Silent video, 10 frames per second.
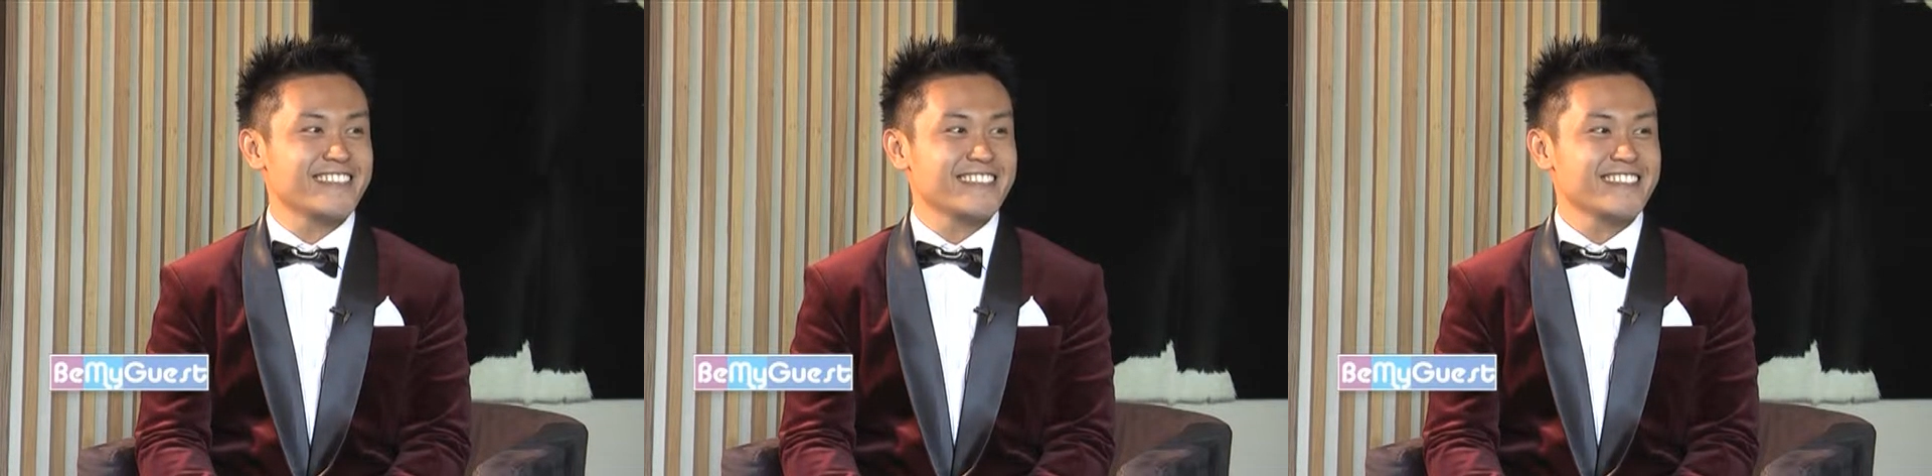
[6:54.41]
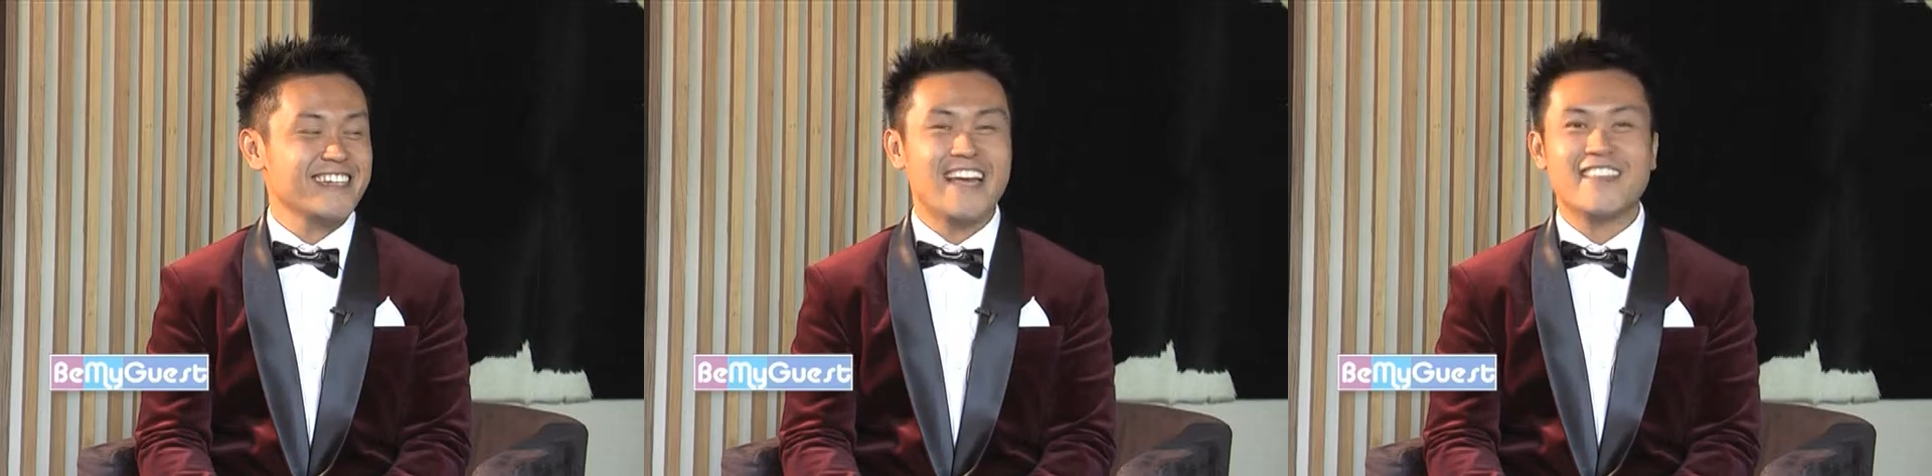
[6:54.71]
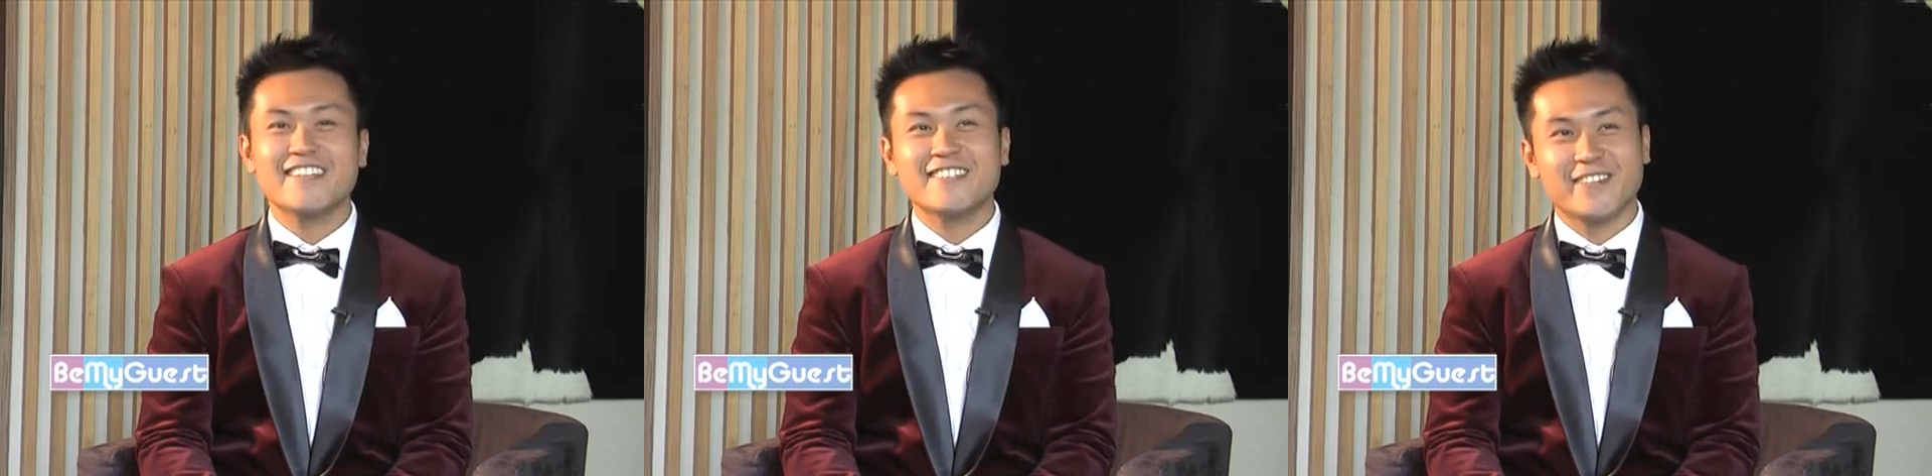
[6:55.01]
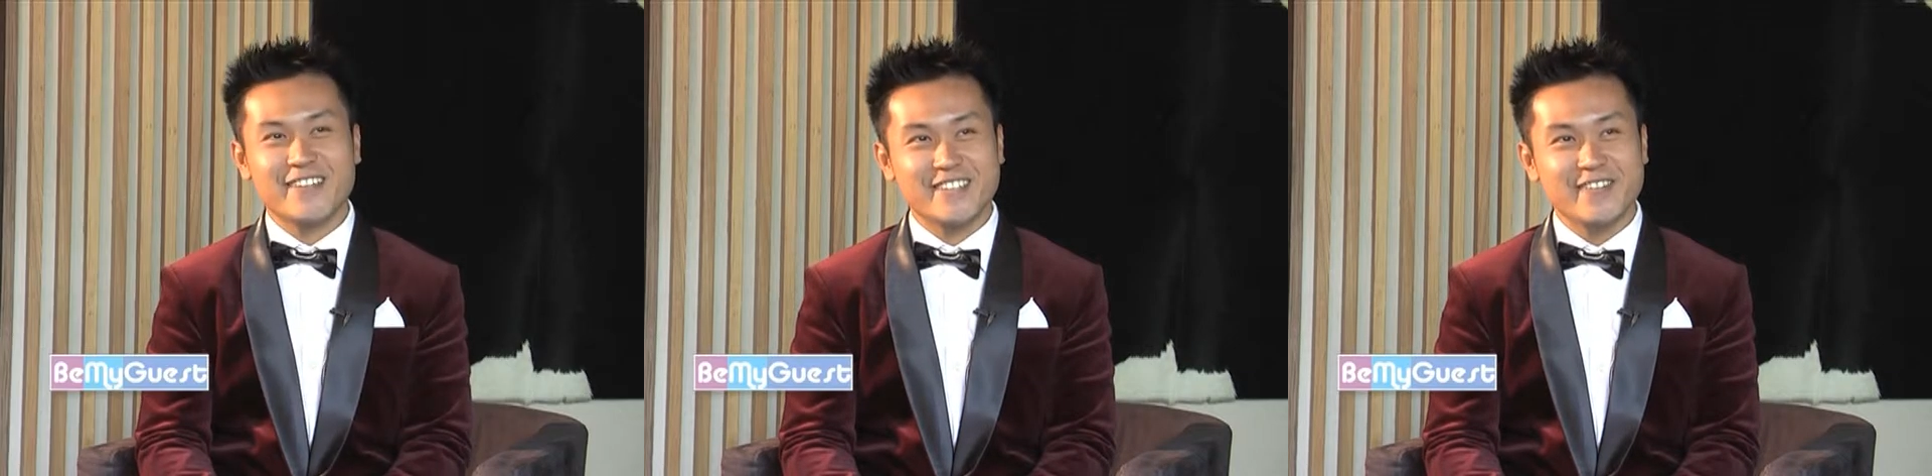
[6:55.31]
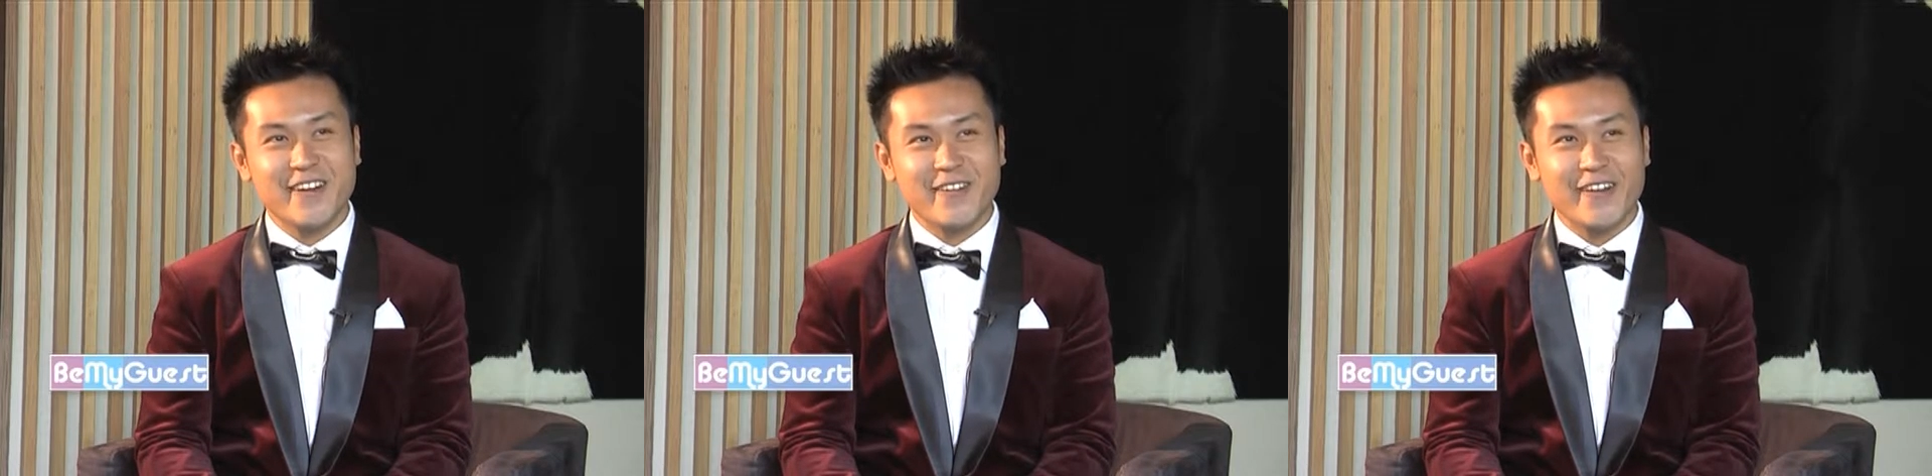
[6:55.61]
And that's the reason
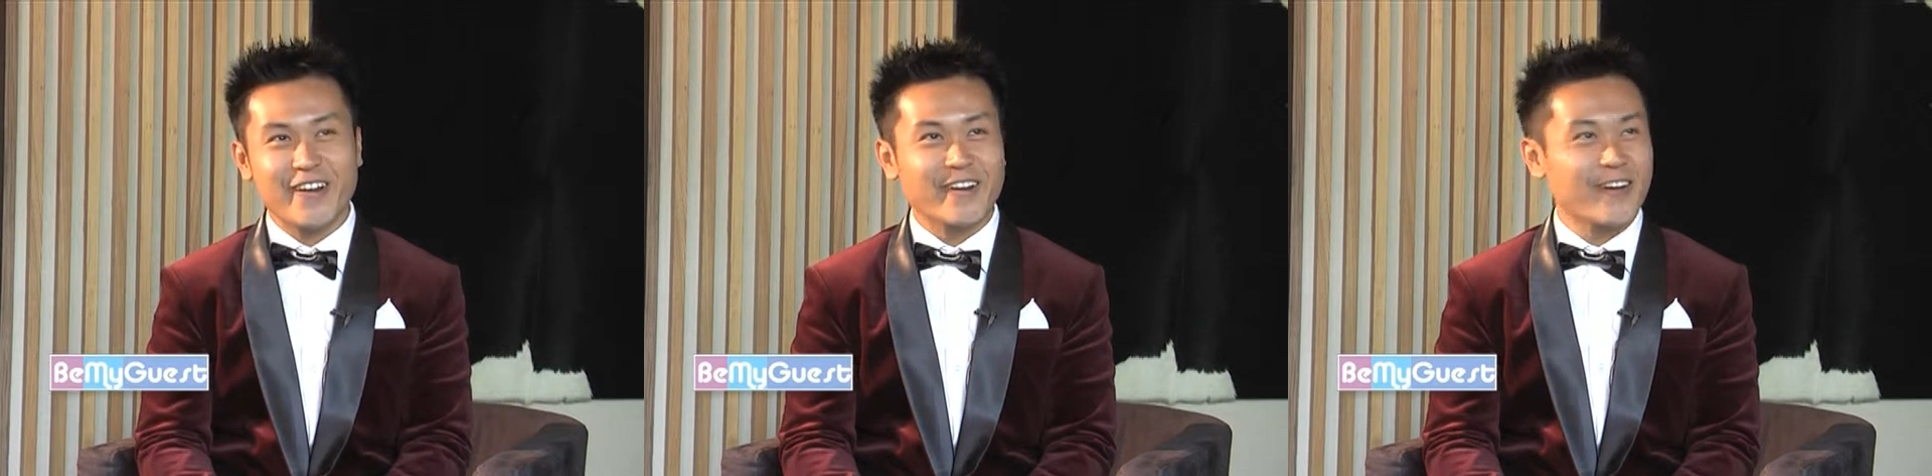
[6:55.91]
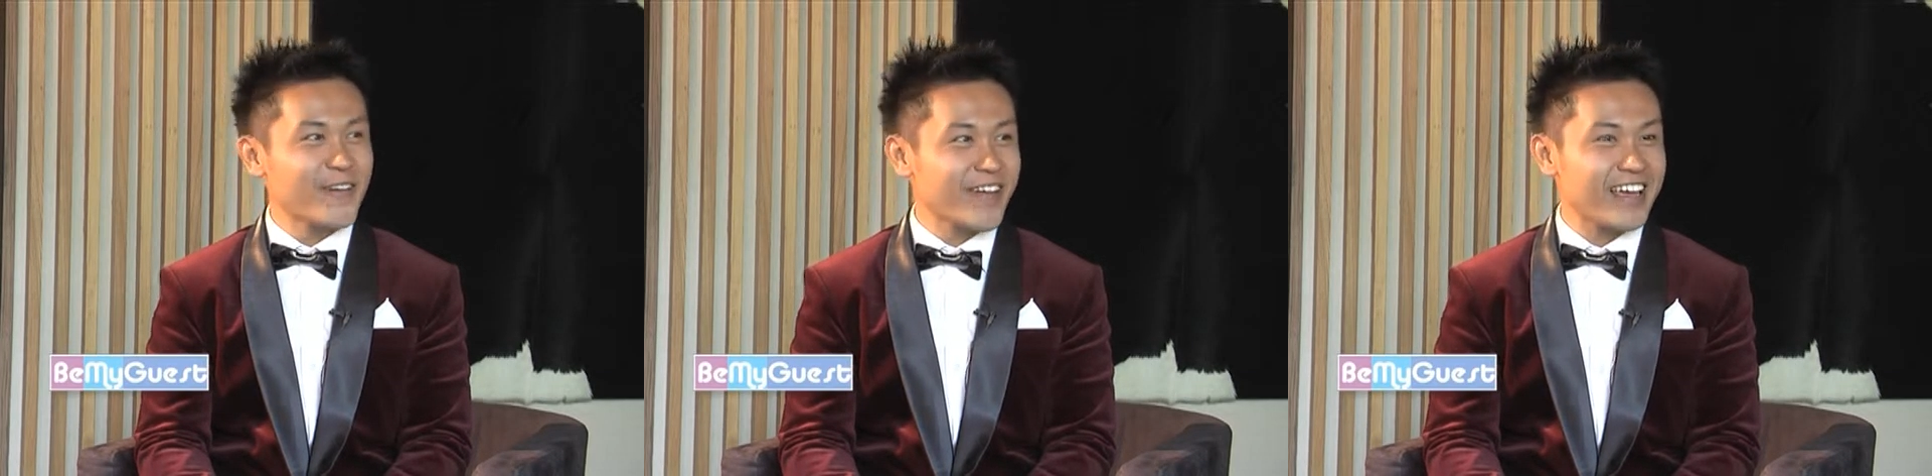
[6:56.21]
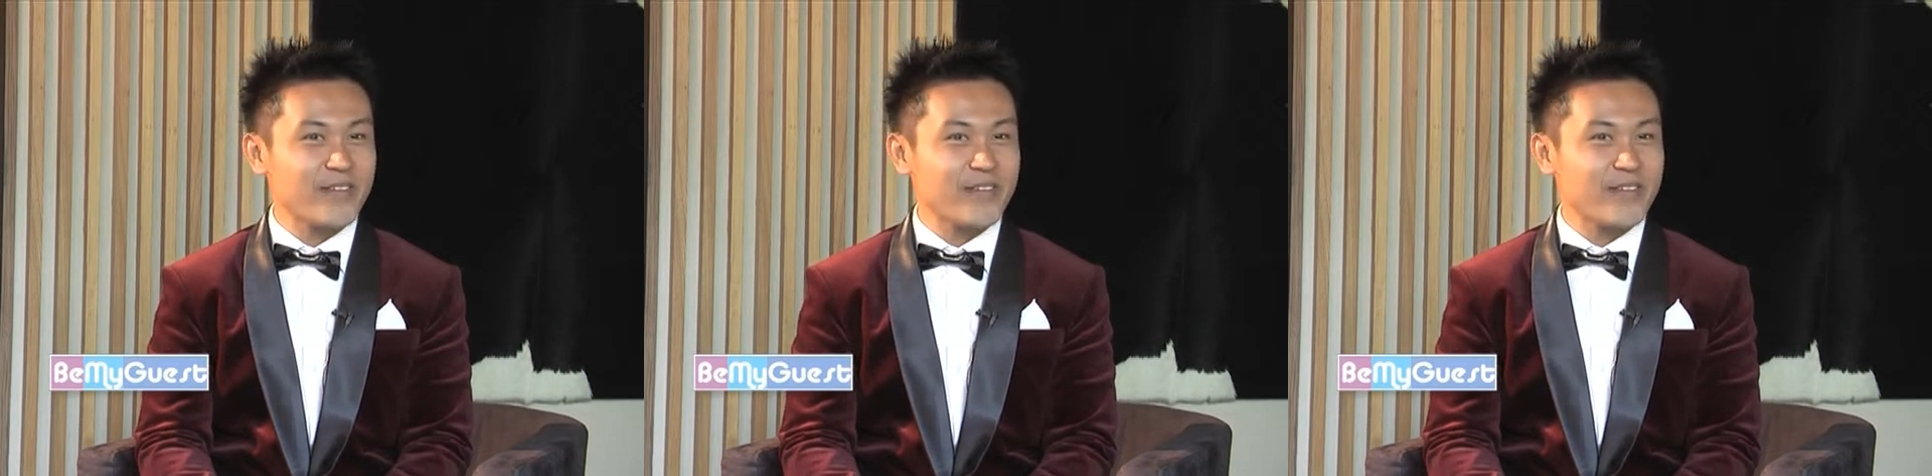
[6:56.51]
why we are growing